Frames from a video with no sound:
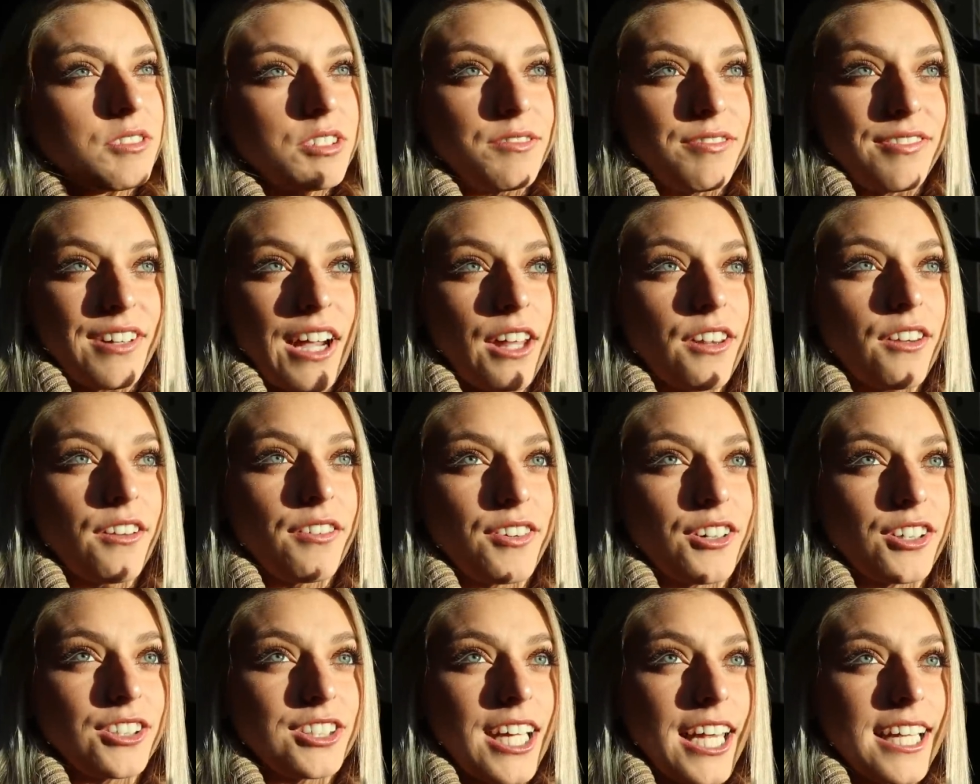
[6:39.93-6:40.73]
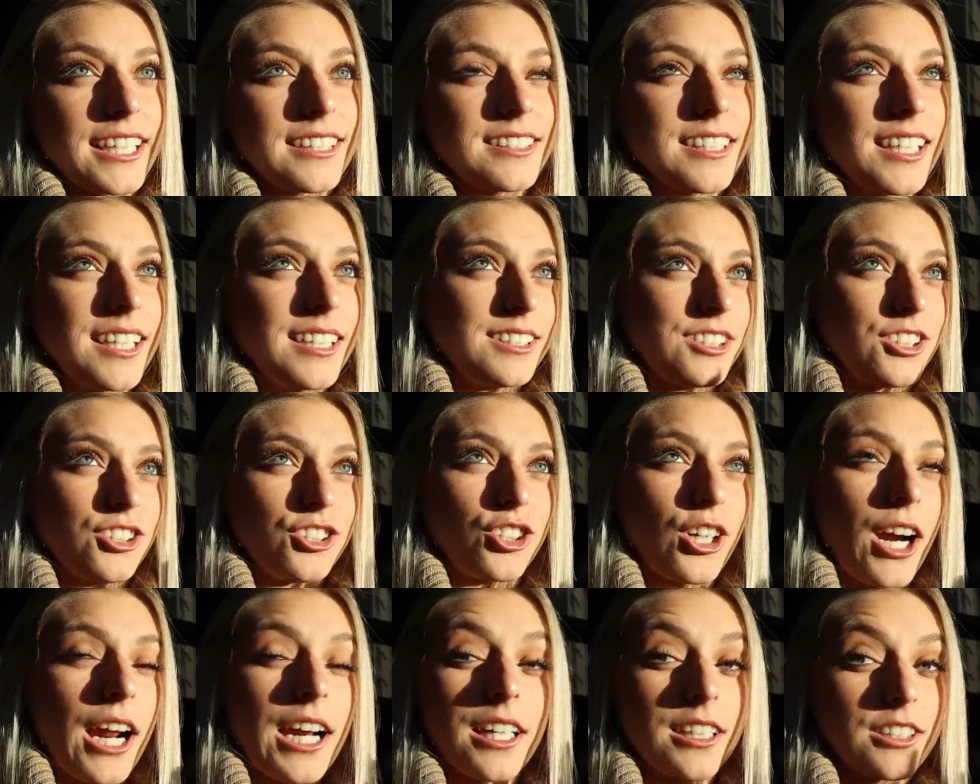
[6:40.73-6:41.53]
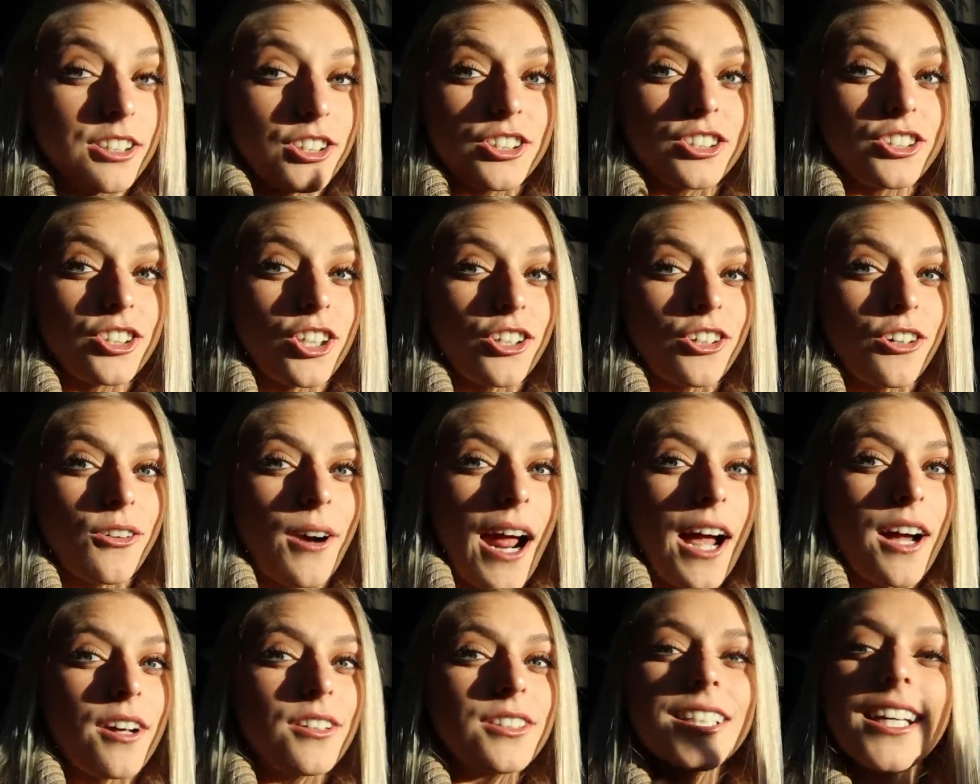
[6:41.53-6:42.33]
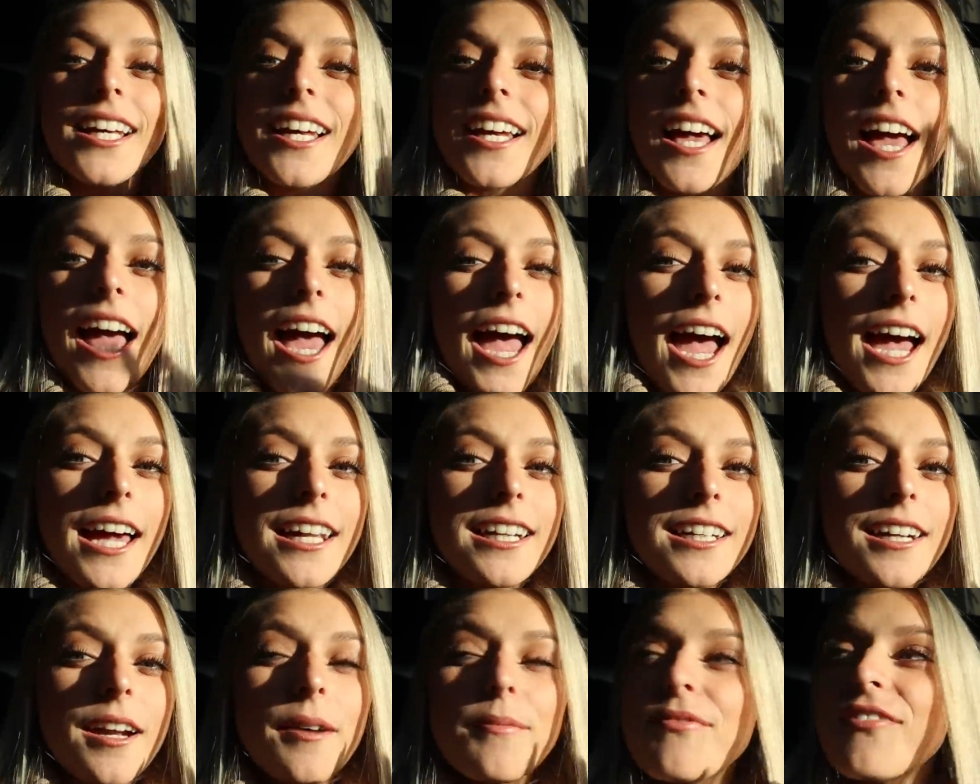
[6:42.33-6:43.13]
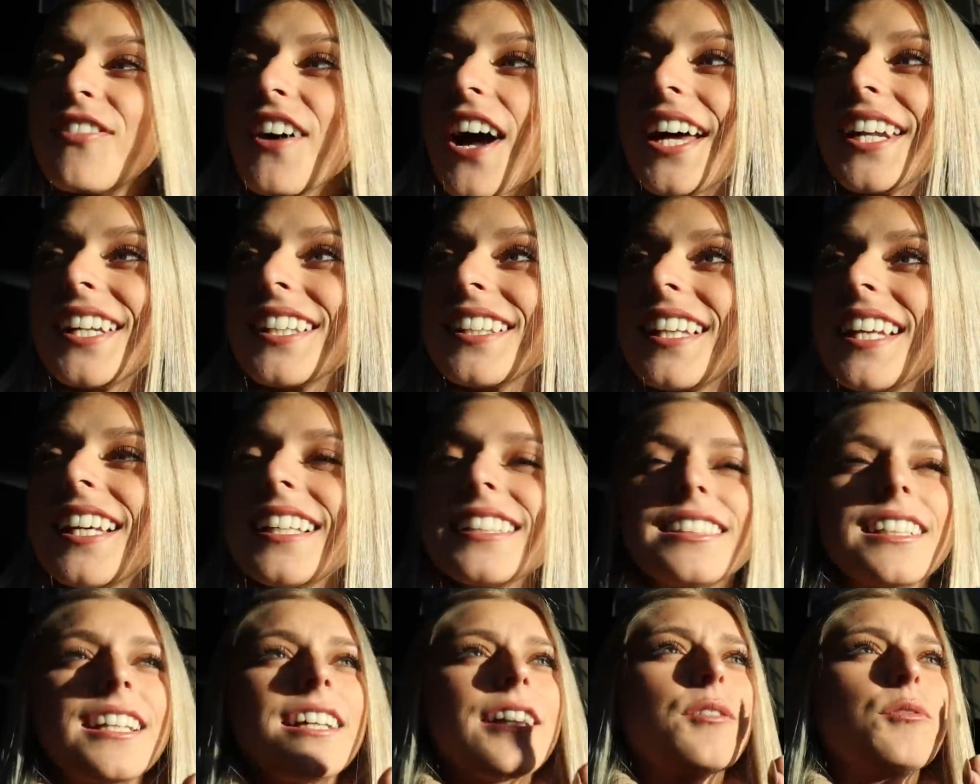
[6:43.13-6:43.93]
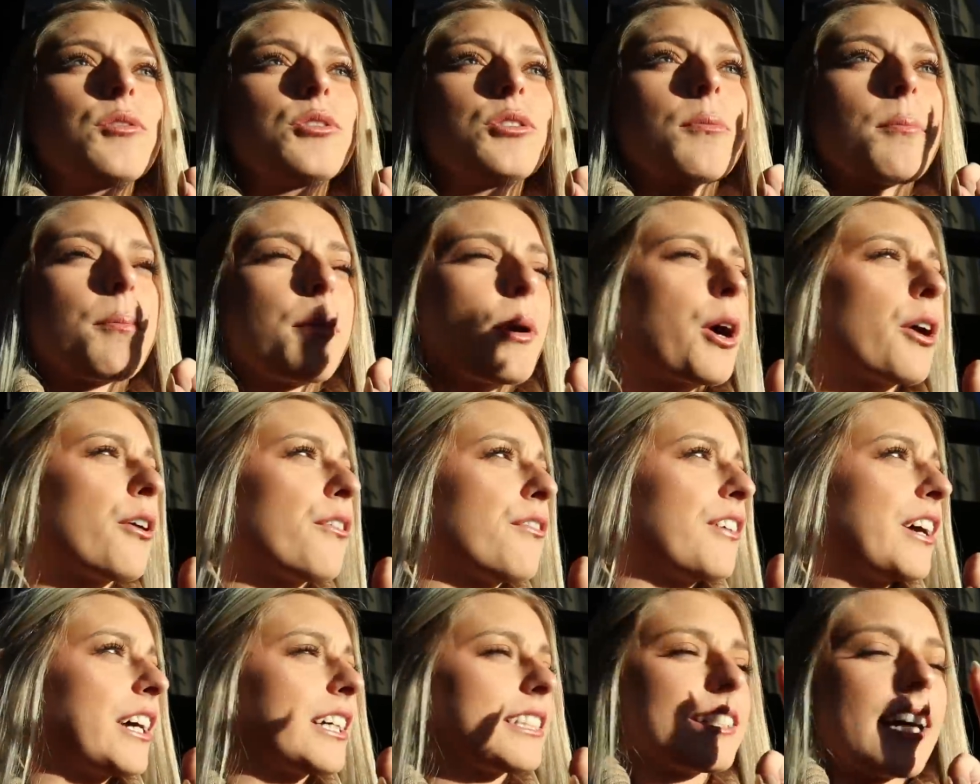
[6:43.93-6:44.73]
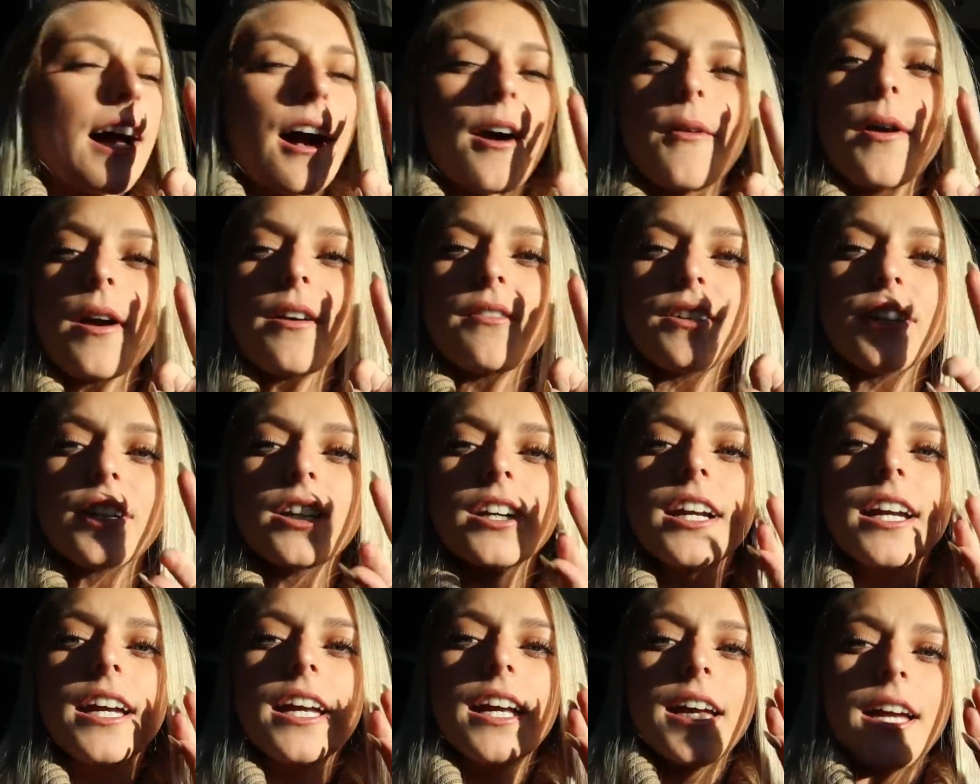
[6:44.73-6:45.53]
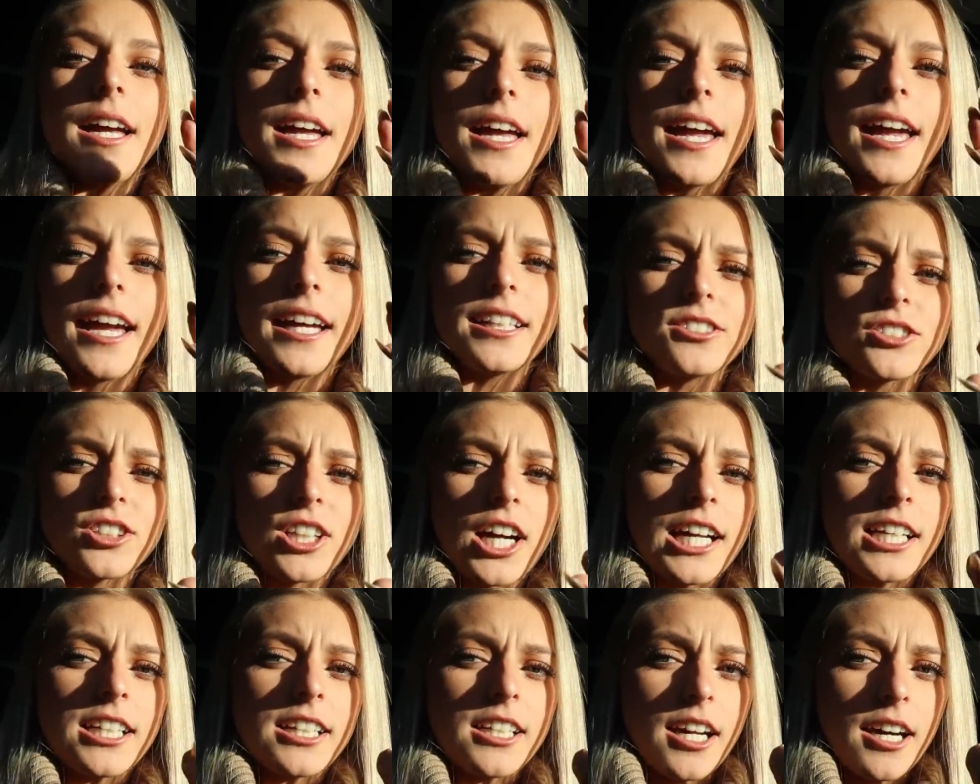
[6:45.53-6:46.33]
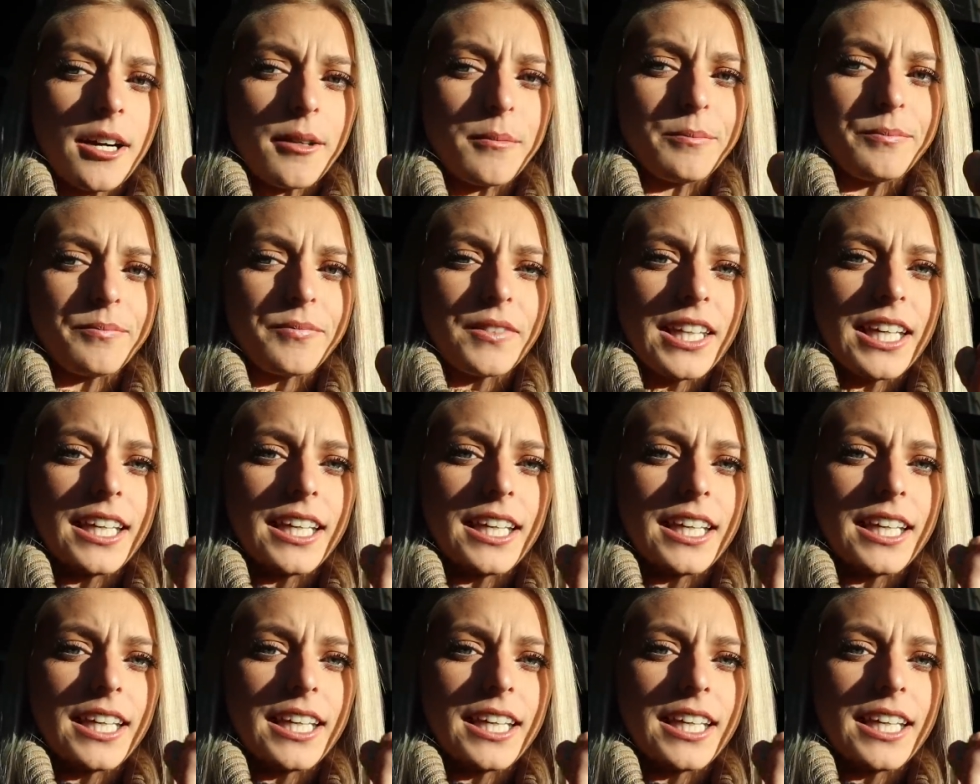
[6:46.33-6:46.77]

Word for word: found the first exit to try to just turn around, ended up finding this, and it was perfect. However, hands are kind of numb.